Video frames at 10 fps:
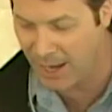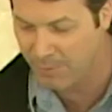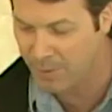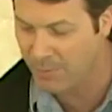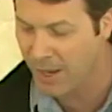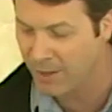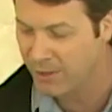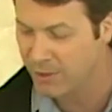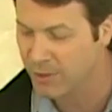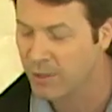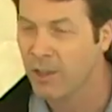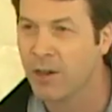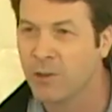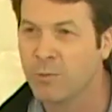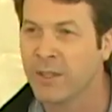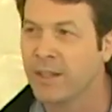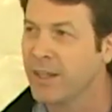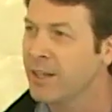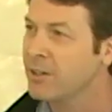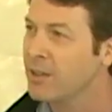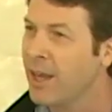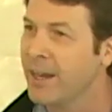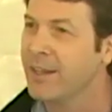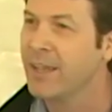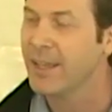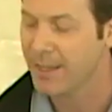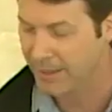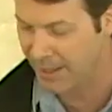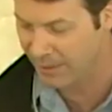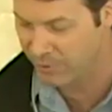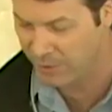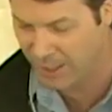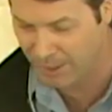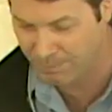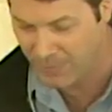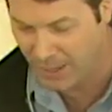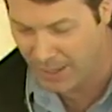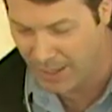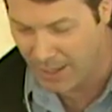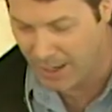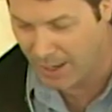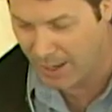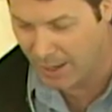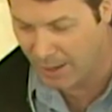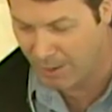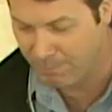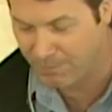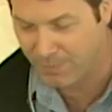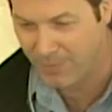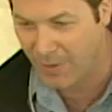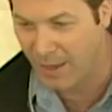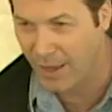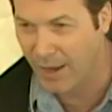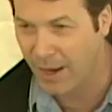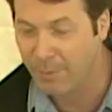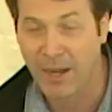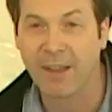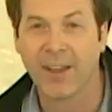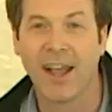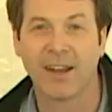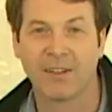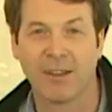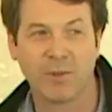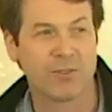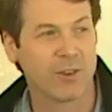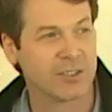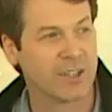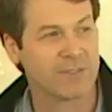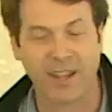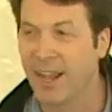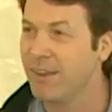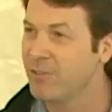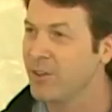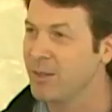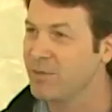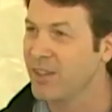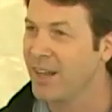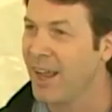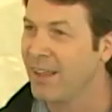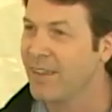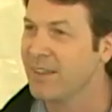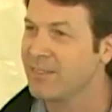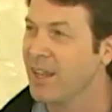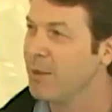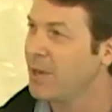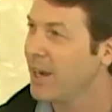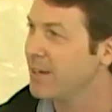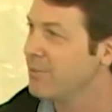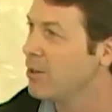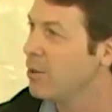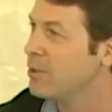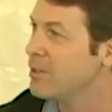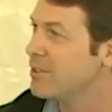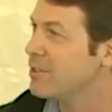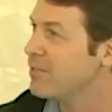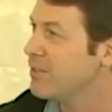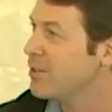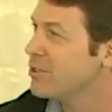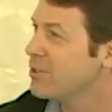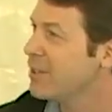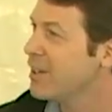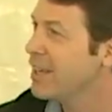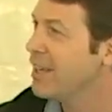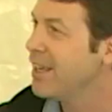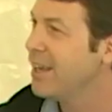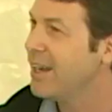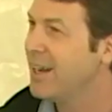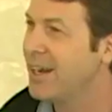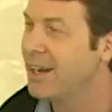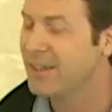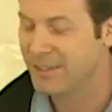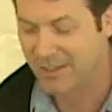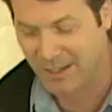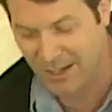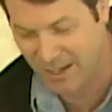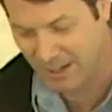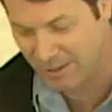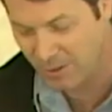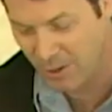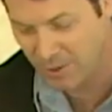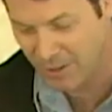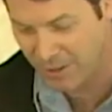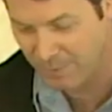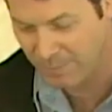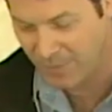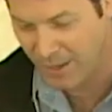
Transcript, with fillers: atom and molecule glowed with an inner light in that dream. Um, I mean, I've had, I've been fortunate enough to have dreams that had that same kind of golden suffusion uh, uh, glow to them.